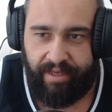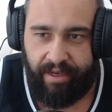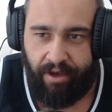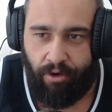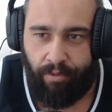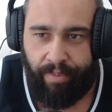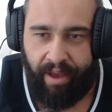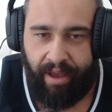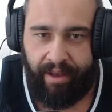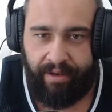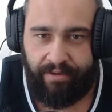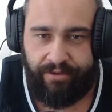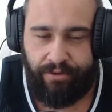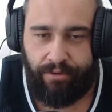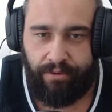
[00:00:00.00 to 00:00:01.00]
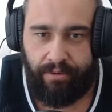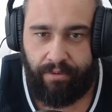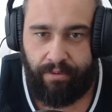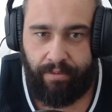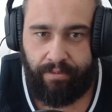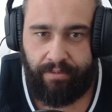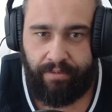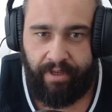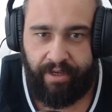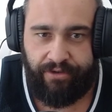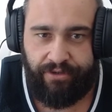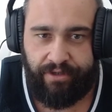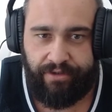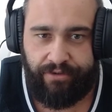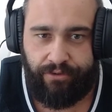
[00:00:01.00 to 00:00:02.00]
can go bad, too. There's
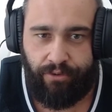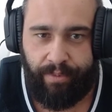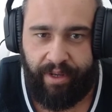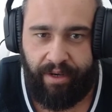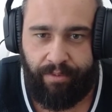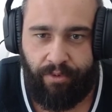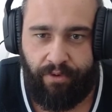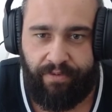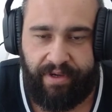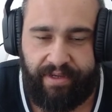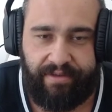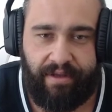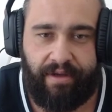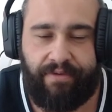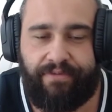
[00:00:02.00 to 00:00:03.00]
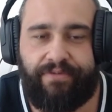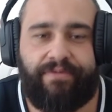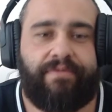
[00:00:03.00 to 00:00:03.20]
just too many moving stuff.